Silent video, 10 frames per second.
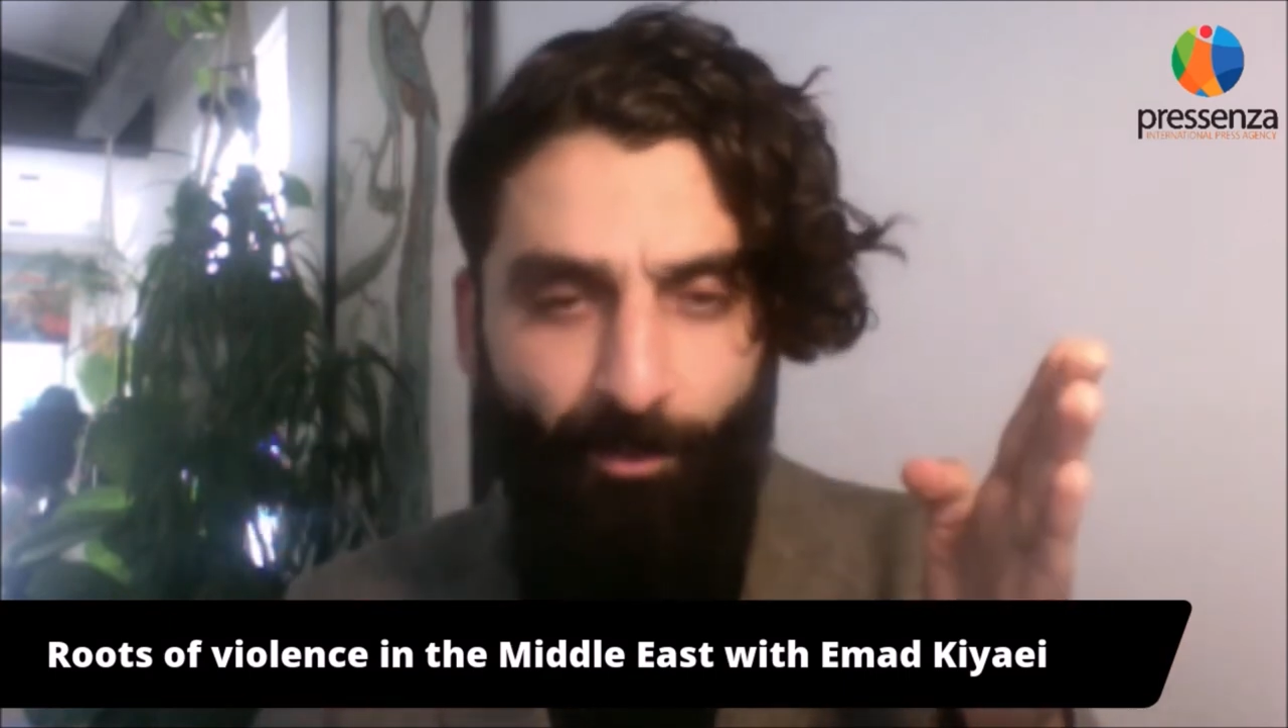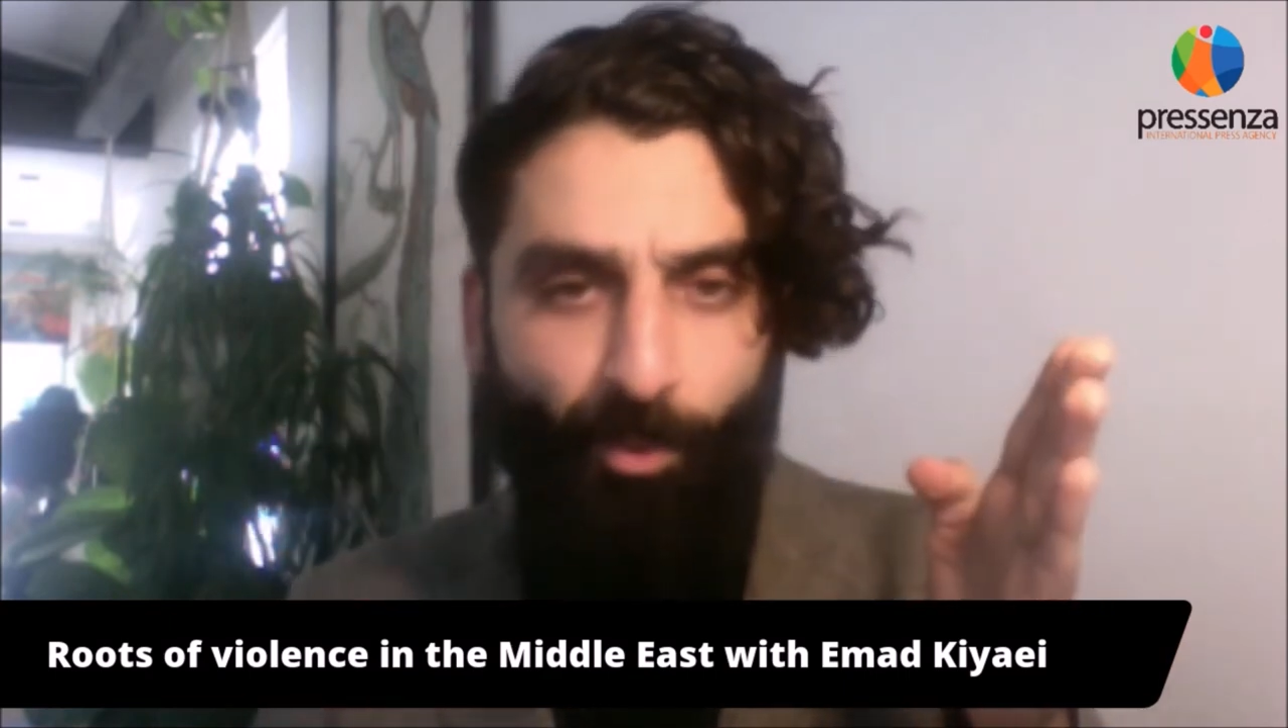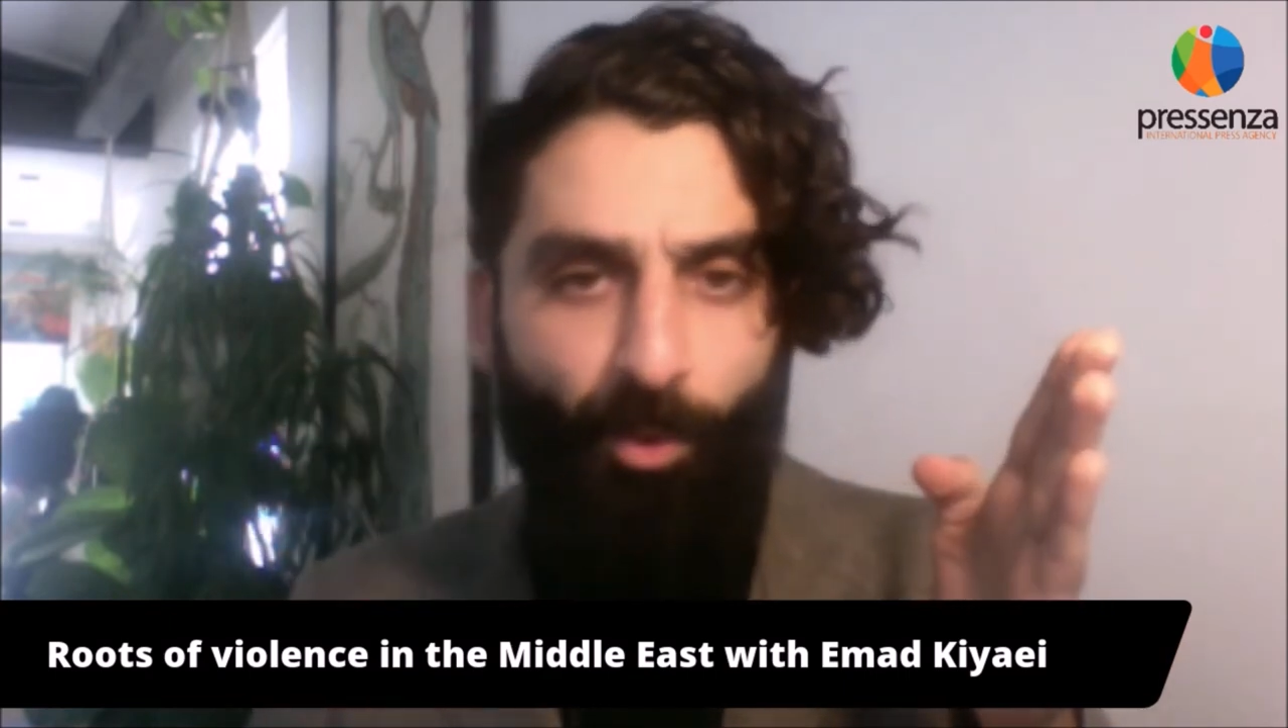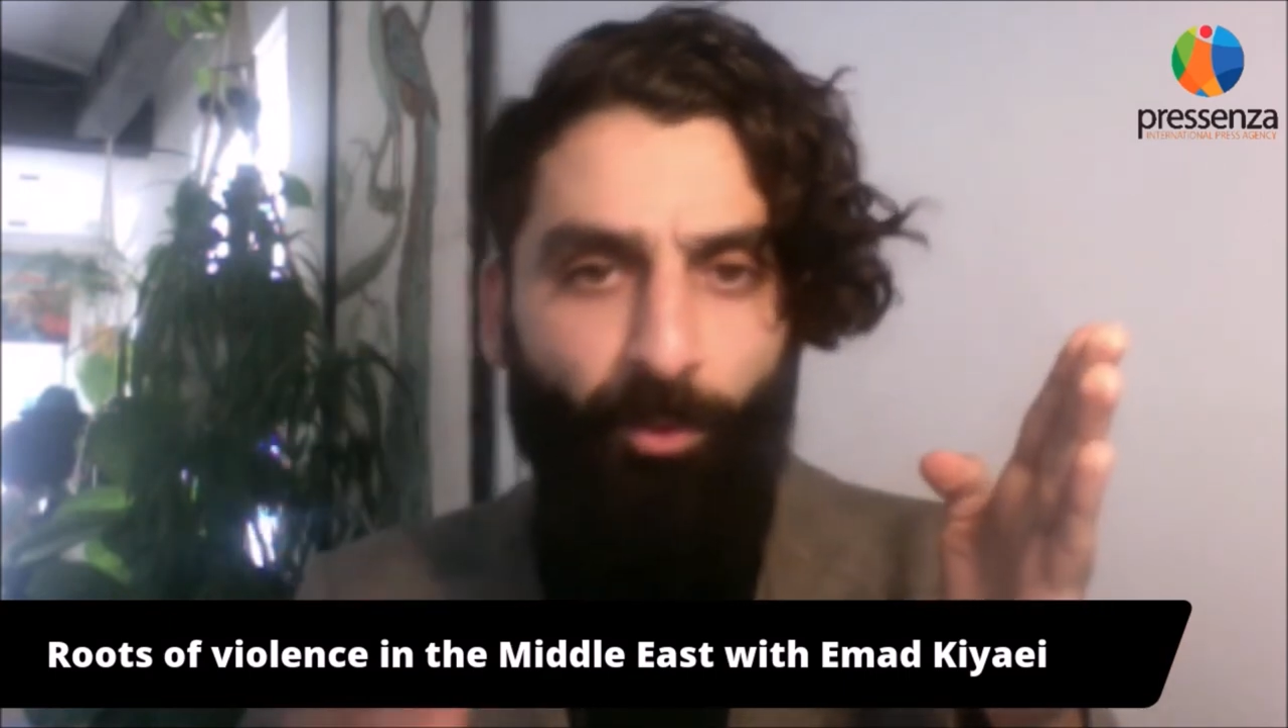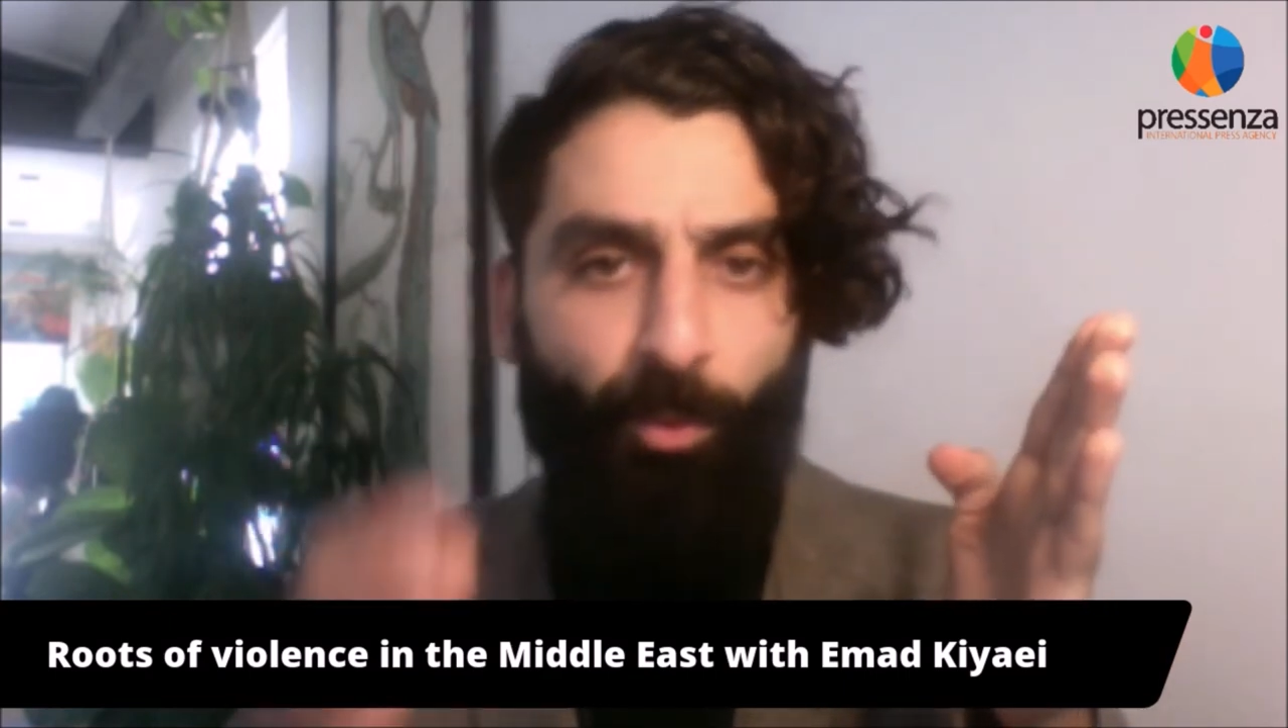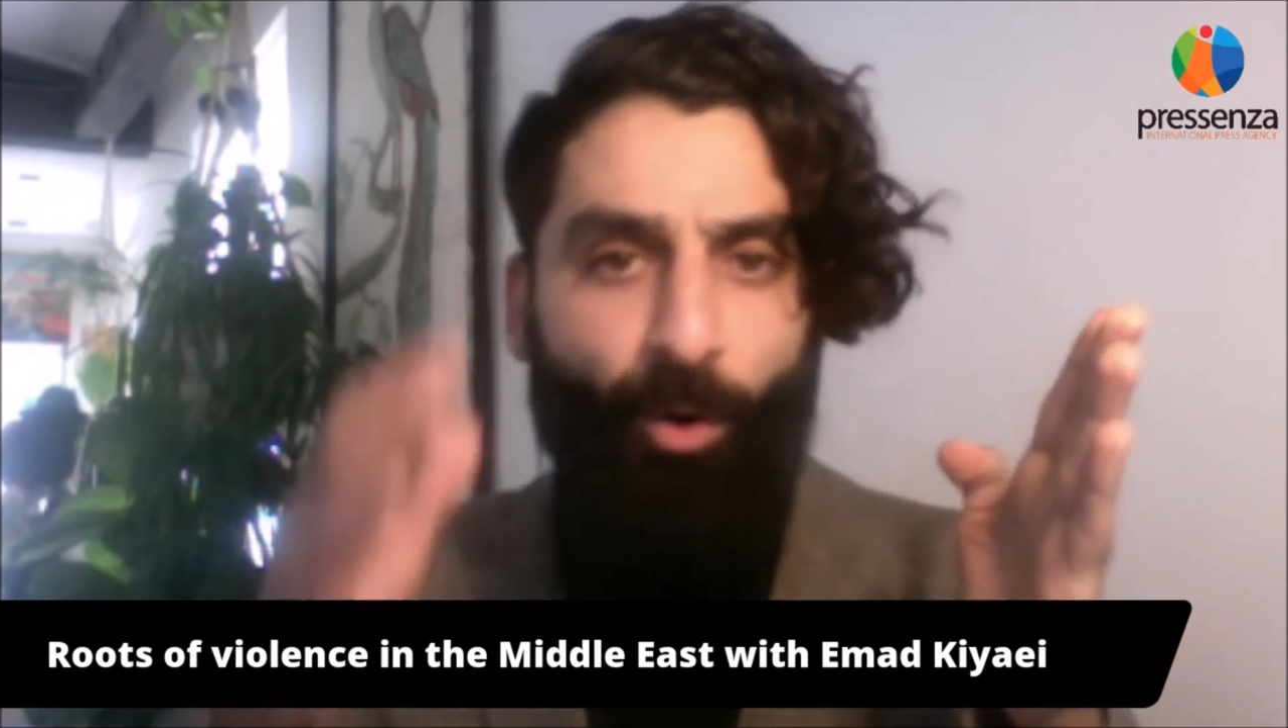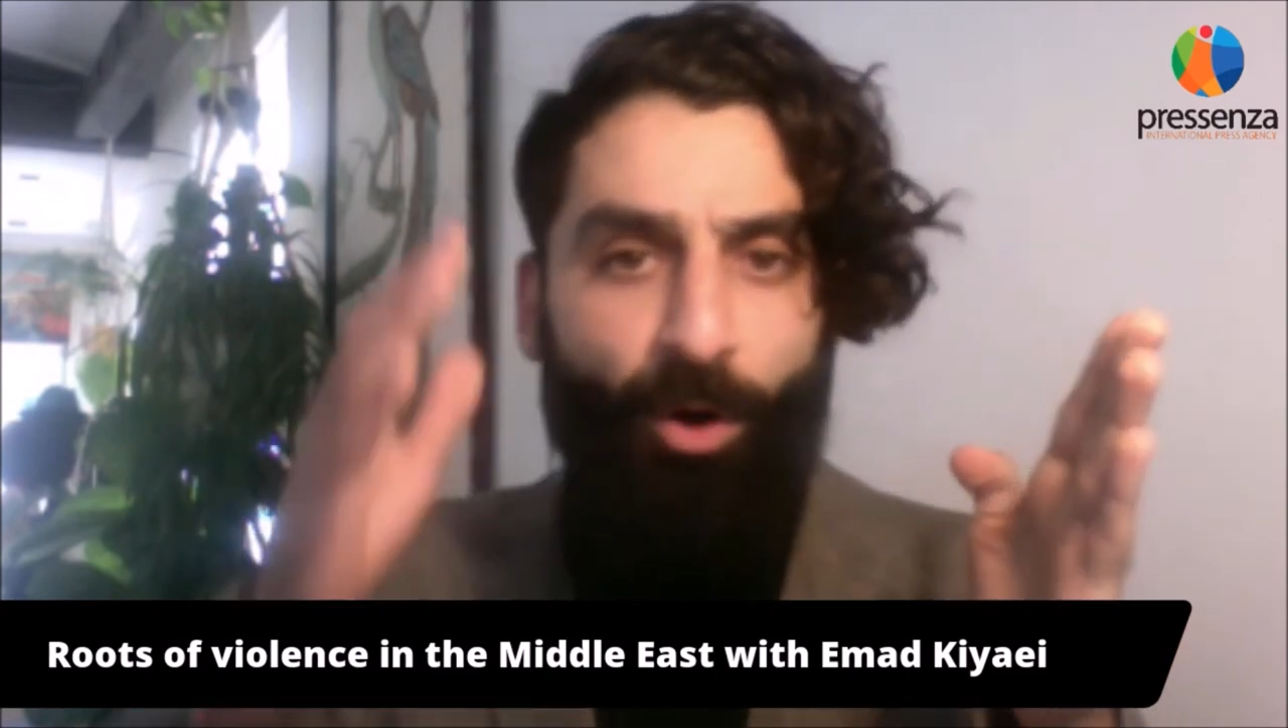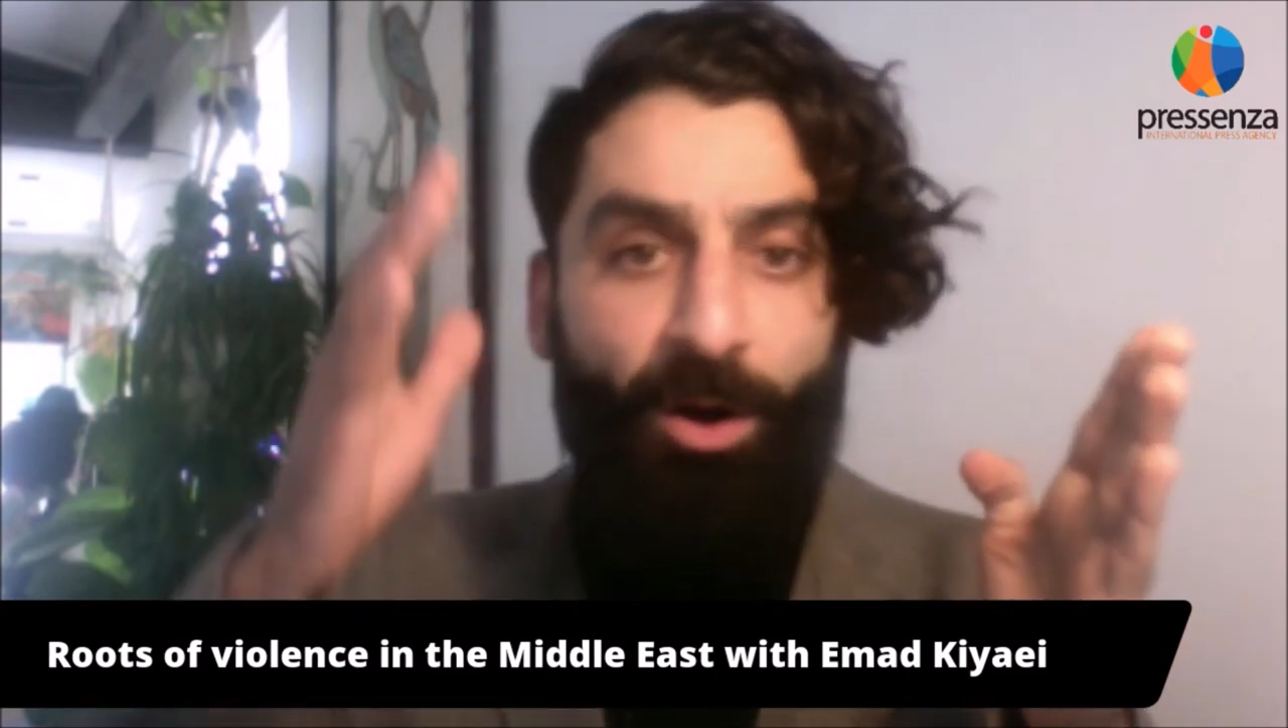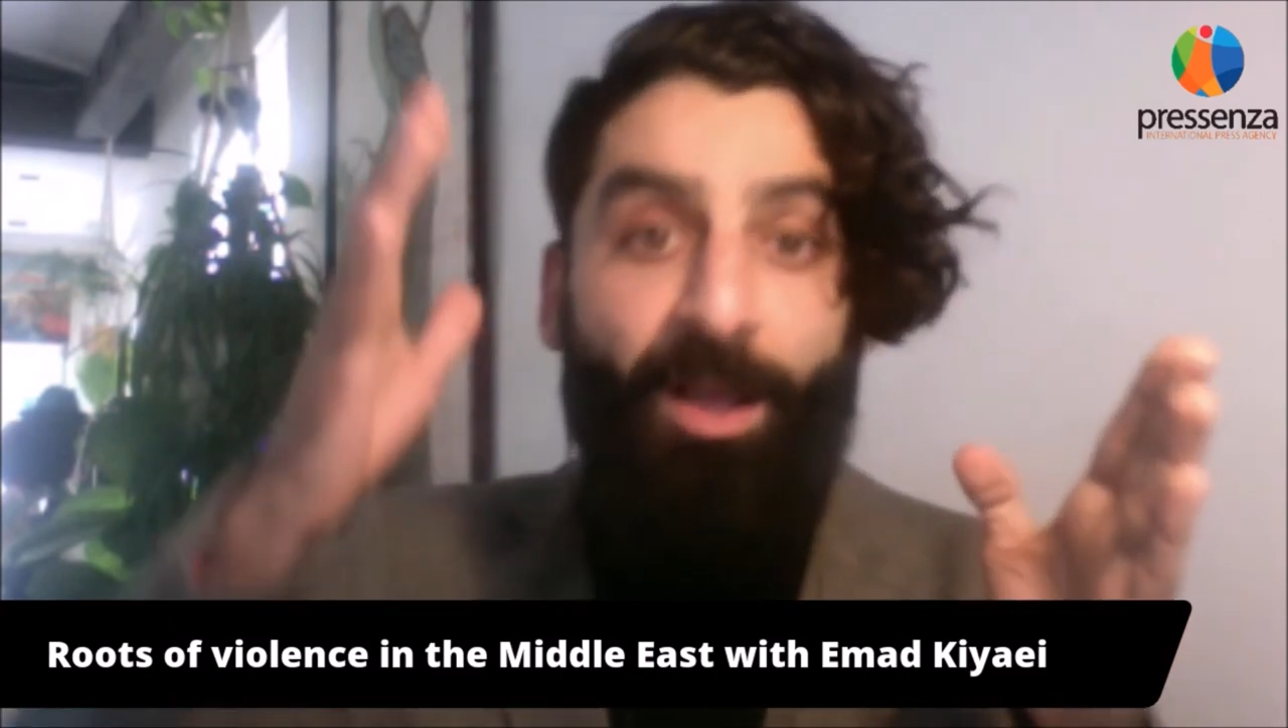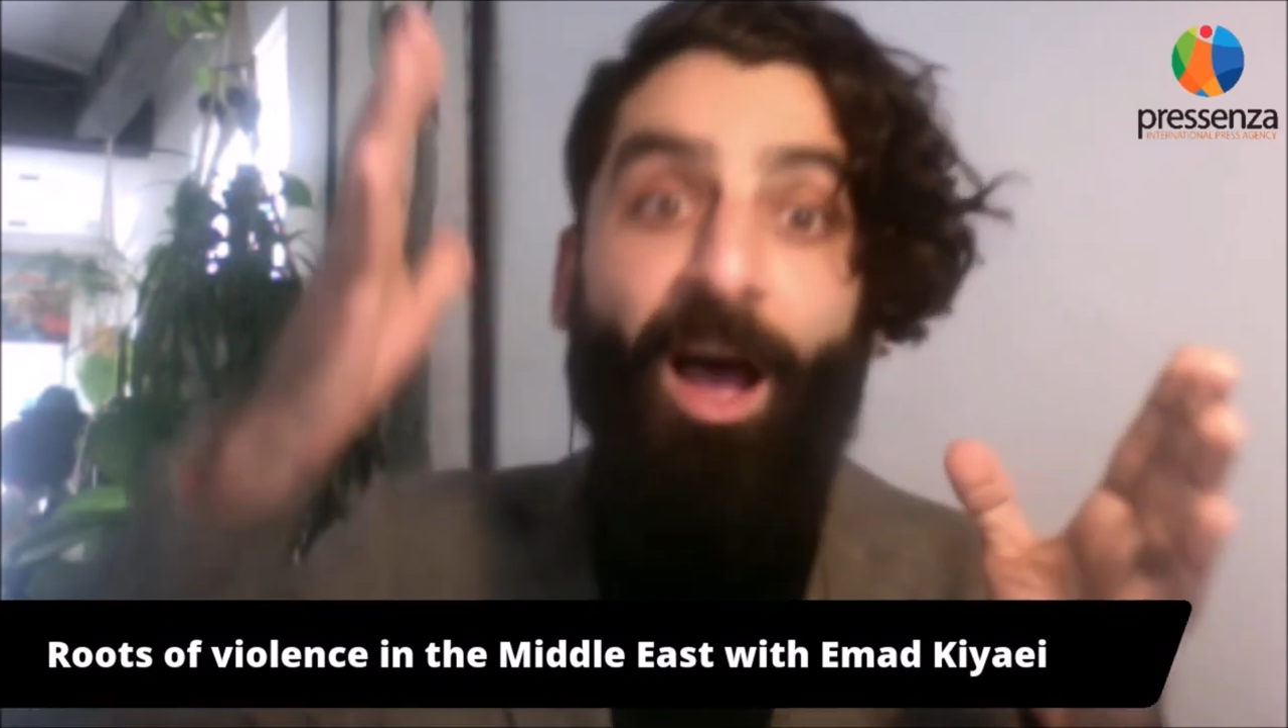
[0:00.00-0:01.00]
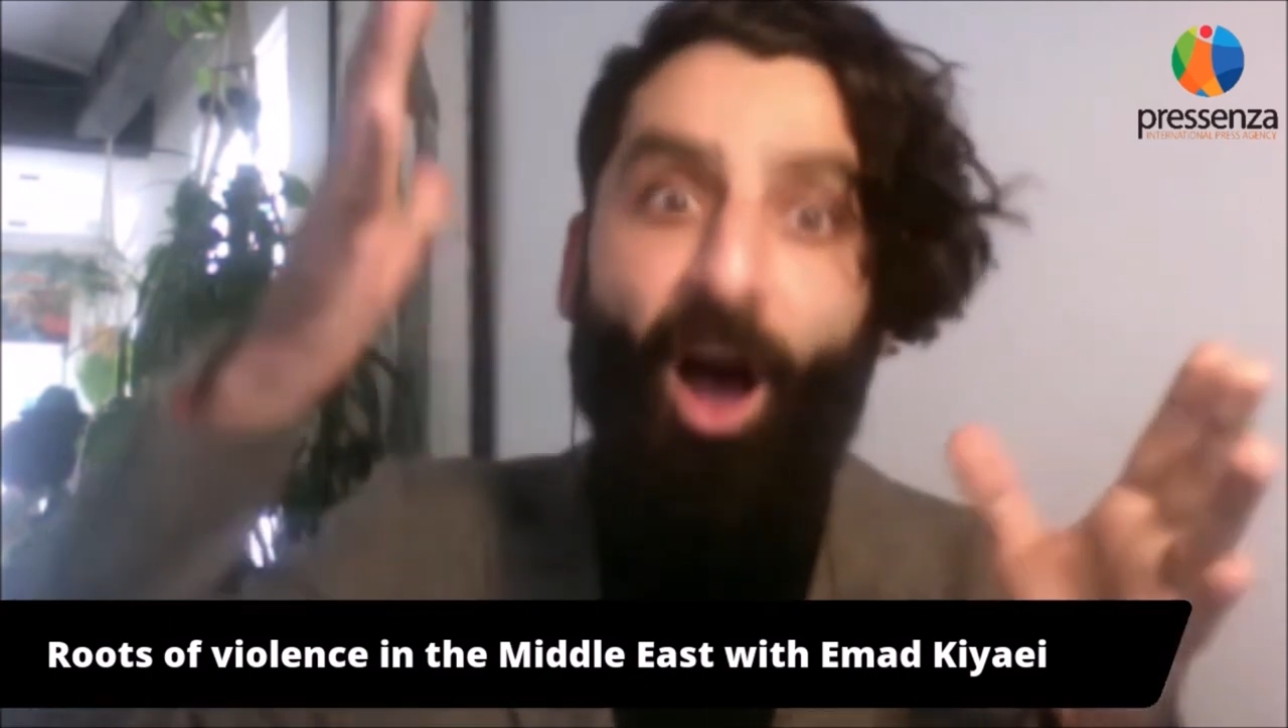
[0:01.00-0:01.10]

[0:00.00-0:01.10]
World War